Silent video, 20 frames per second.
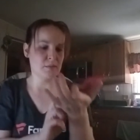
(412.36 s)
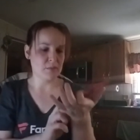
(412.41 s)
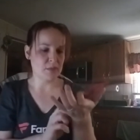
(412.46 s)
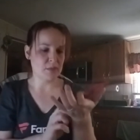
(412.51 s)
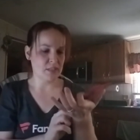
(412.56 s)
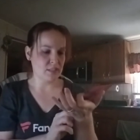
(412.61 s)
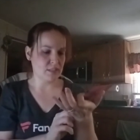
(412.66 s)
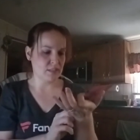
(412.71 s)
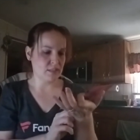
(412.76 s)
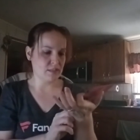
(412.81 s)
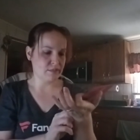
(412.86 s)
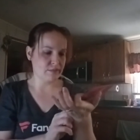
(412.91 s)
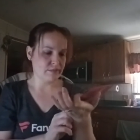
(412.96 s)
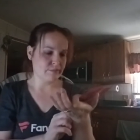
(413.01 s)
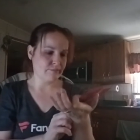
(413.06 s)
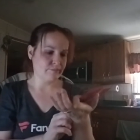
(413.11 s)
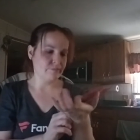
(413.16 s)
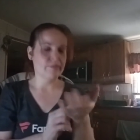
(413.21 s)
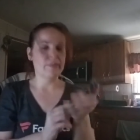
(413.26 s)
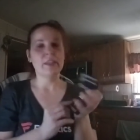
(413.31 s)
because
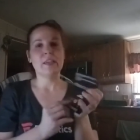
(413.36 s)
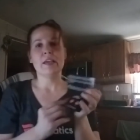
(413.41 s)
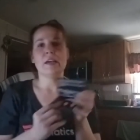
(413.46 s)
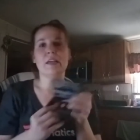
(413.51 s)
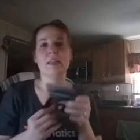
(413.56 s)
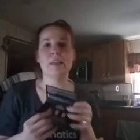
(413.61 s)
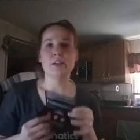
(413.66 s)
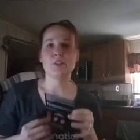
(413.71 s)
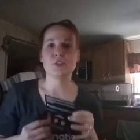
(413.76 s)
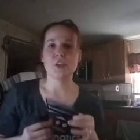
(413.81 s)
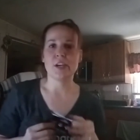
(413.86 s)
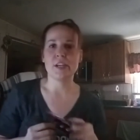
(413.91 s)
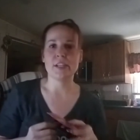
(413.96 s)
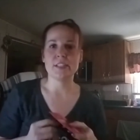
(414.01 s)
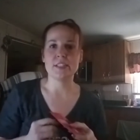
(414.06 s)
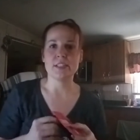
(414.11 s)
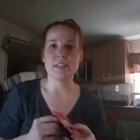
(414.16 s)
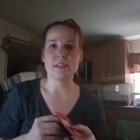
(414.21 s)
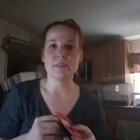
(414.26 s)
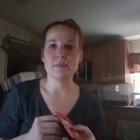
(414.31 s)
I like
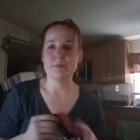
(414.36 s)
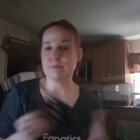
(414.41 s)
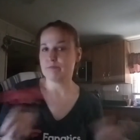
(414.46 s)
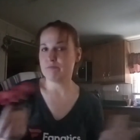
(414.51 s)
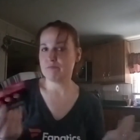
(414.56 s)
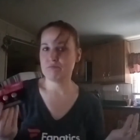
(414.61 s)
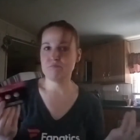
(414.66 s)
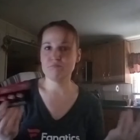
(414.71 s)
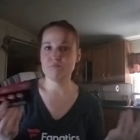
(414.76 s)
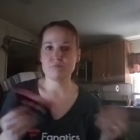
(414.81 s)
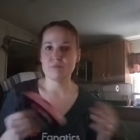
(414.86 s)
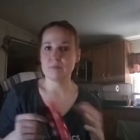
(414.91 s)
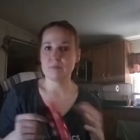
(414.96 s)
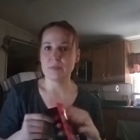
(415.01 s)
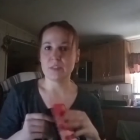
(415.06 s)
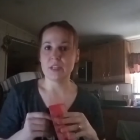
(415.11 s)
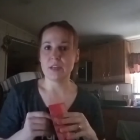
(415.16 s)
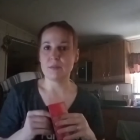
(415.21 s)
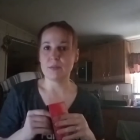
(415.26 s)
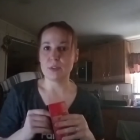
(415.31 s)
trying stuff.
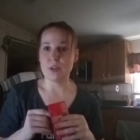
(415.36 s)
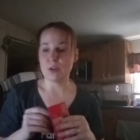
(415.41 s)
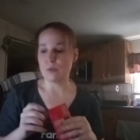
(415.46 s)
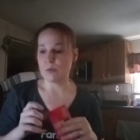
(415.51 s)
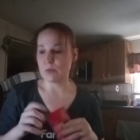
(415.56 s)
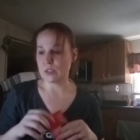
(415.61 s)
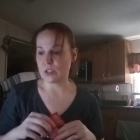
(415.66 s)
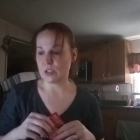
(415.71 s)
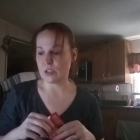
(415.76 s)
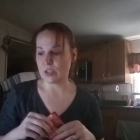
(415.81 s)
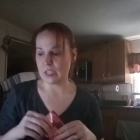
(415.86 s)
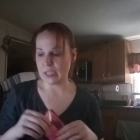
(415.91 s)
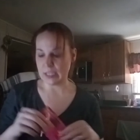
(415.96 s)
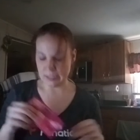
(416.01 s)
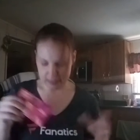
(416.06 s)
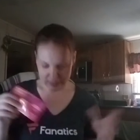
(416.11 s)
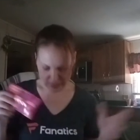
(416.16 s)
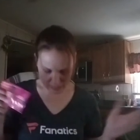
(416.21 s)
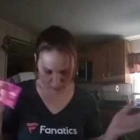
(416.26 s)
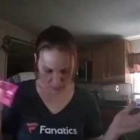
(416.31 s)
Never know what you're going to
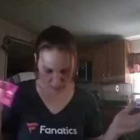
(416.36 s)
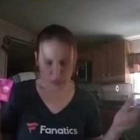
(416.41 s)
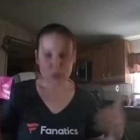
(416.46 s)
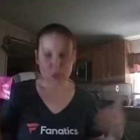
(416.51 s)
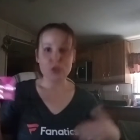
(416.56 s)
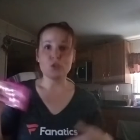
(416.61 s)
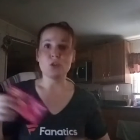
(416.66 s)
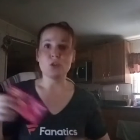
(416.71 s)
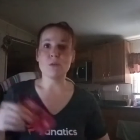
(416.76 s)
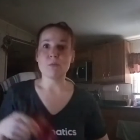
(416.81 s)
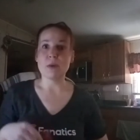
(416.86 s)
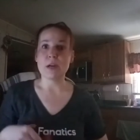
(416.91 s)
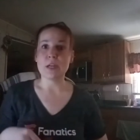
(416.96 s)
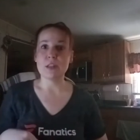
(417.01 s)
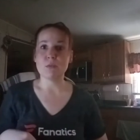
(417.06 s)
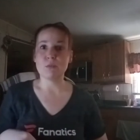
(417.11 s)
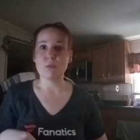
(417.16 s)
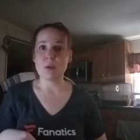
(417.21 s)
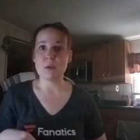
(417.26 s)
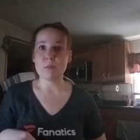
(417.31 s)
get. Don't
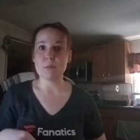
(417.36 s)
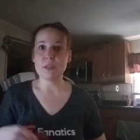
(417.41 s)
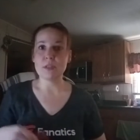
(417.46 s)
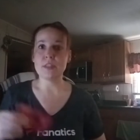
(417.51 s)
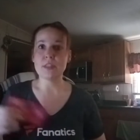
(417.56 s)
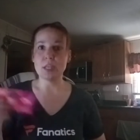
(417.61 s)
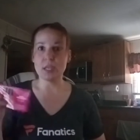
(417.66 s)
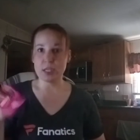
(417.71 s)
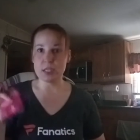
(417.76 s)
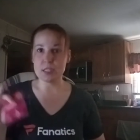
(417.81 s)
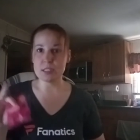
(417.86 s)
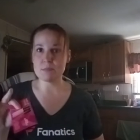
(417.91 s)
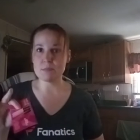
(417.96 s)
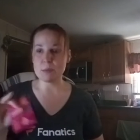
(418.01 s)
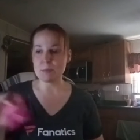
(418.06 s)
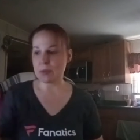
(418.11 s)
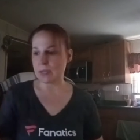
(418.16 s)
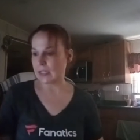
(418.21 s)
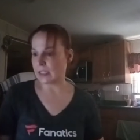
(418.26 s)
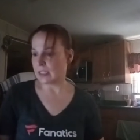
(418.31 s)
mind the rumbling. That is
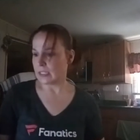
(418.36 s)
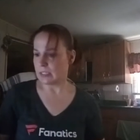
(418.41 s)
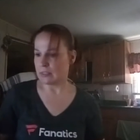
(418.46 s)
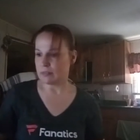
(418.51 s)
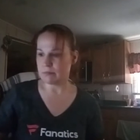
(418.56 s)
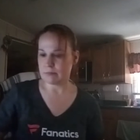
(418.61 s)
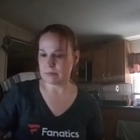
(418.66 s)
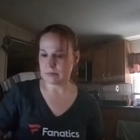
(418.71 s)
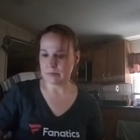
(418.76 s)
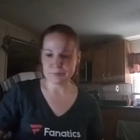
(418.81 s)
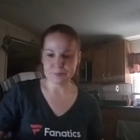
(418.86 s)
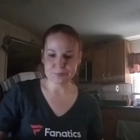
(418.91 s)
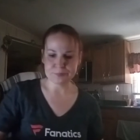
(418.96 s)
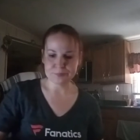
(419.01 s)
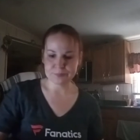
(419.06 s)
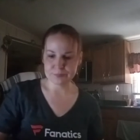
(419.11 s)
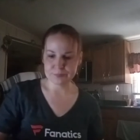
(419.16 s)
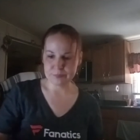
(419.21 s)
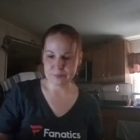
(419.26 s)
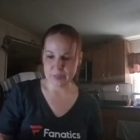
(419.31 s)
my belly.
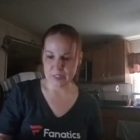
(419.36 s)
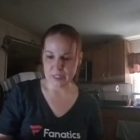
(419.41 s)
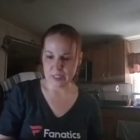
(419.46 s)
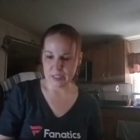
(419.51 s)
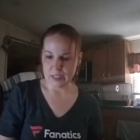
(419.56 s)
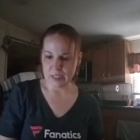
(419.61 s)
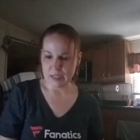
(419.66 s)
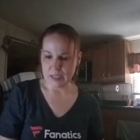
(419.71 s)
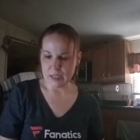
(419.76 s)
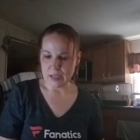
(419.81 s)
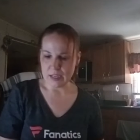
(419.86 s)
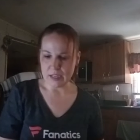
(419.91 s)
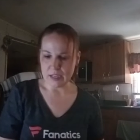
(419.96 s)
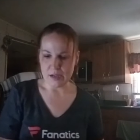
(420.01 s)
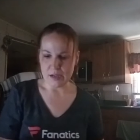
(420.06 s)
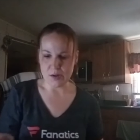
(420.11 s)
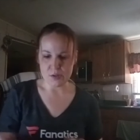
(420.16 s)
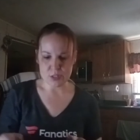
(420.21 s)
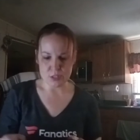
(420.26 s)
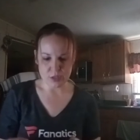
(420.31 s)

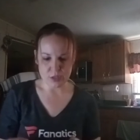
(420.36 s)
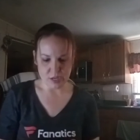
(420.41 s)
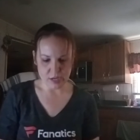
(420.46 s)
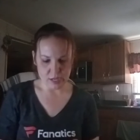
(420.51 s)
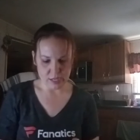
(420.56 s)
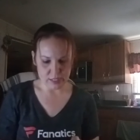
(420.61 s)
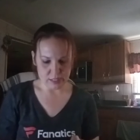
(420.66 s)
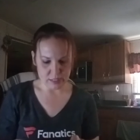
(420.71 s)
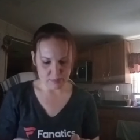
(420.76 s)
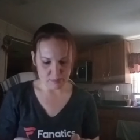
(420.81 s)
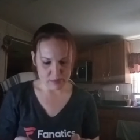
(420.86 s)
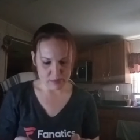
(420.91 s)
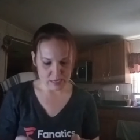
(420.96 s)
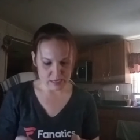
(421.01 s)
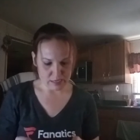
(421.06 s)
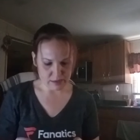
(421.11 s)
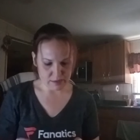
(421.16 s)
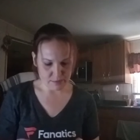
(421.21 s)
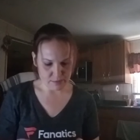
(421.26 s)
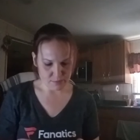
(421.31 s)
I also got the
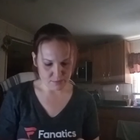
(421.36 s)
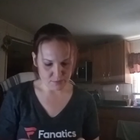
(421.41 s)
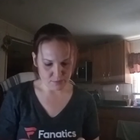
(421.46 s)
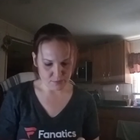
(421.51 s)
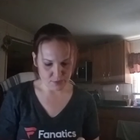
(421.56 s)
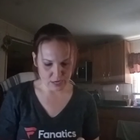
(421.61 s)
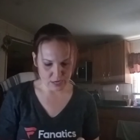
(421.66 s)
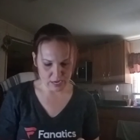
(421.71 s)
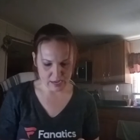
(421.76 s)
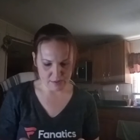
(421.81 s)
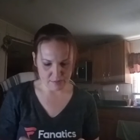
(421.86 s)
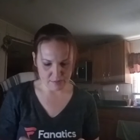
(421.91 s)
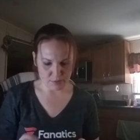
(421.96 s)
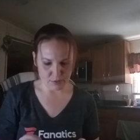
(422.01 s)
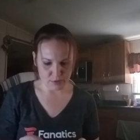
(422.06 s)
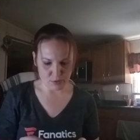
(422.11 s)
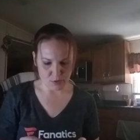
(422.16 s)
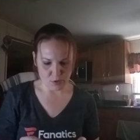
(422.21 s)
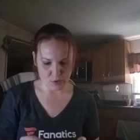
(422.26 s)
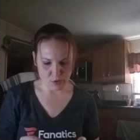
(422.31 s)
Makeup
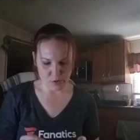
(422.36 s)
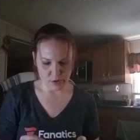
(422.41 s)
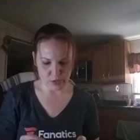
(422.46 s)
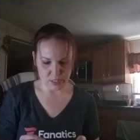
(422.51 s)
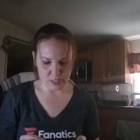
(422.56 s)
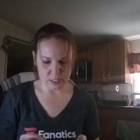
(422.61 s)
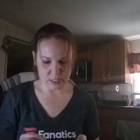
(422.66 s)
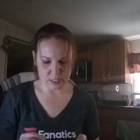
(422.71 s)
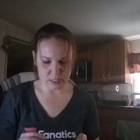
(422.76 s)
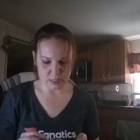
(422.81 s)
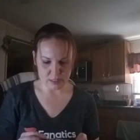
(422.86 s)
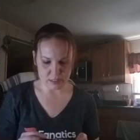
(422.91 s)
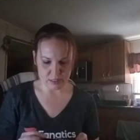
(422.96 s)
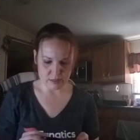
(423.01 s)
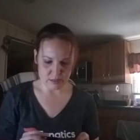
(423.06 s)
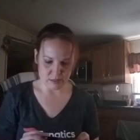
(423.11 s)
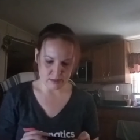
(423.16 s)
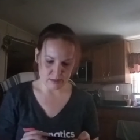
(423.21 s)
Forever Artist